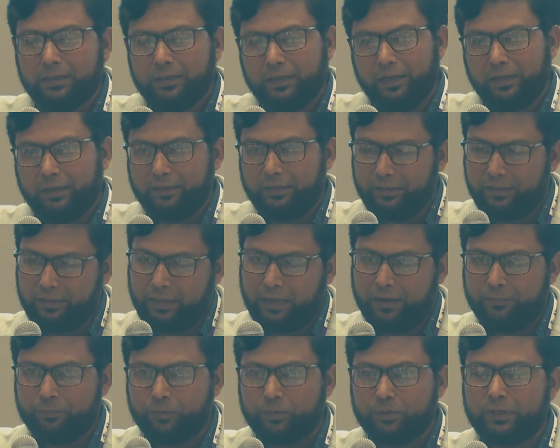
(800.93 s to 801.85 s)
and then I
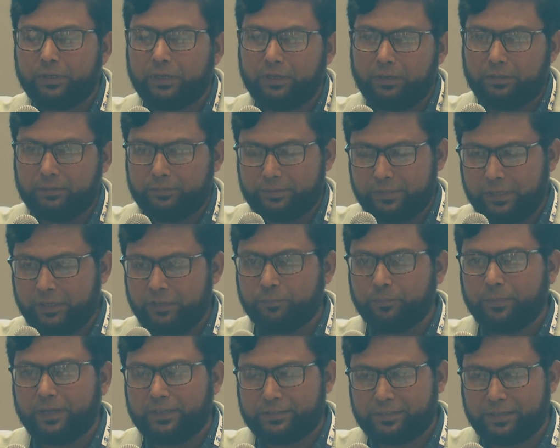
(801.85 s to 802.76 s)
have to uh, change
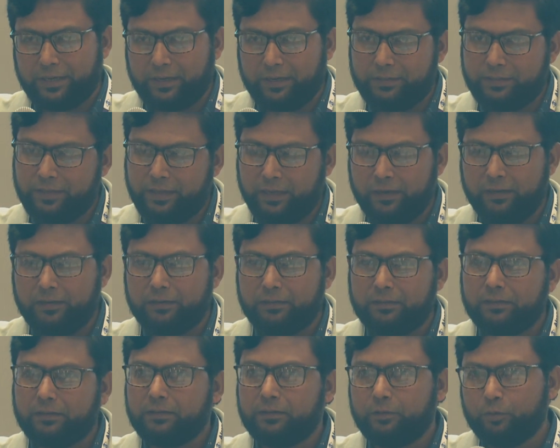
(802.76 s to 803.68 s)
my strategy and uh,
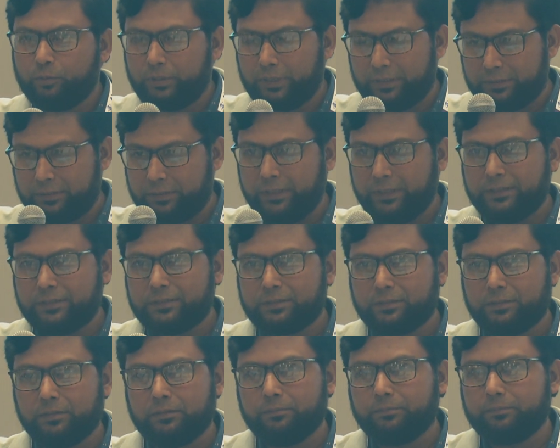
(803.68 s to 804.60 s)
do the things uh,